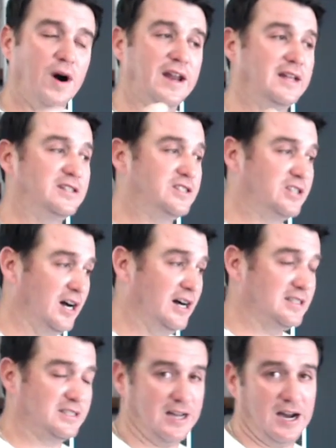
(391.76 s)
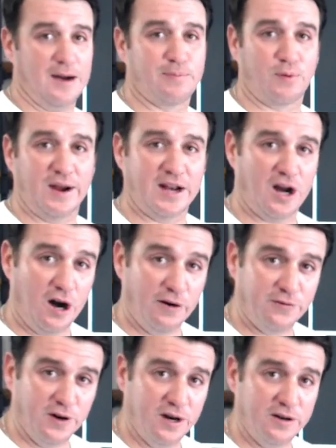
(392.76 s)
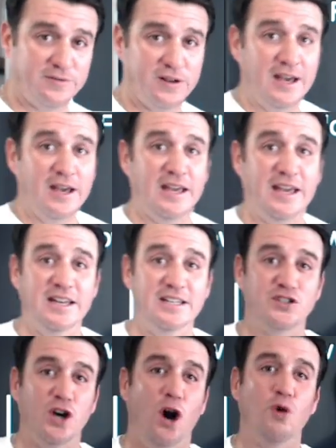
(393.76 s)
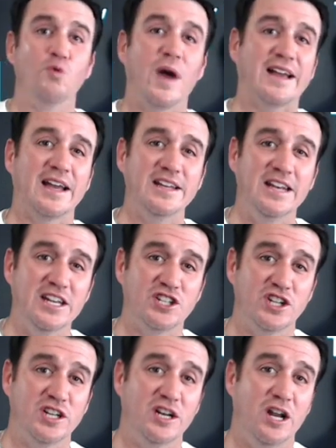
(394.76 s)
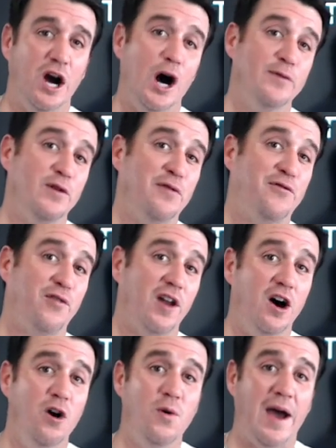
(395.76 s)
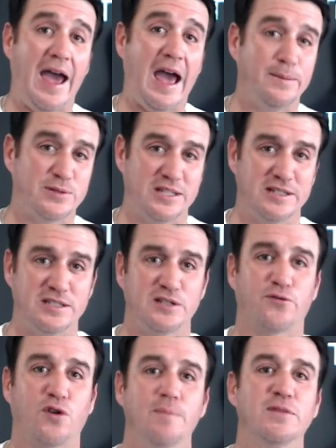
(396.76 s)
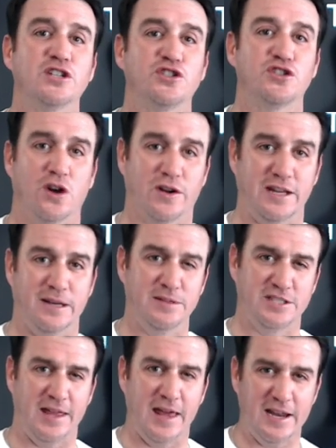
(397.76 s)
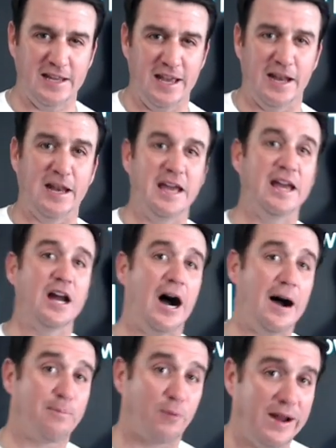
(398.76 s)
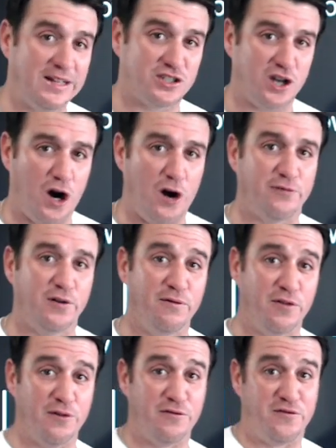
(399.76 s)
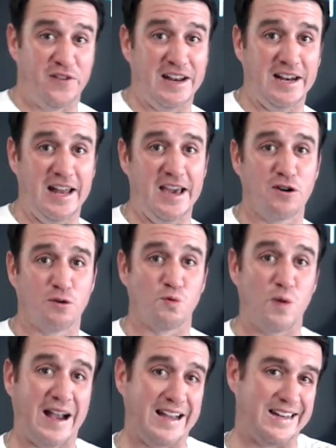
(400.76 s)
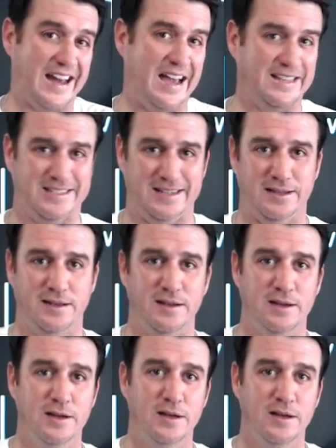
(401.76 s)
What it does operate off of is a recognition of a flow absence from the circuit. Let me say that again. It operates off of the ventilator recognizing.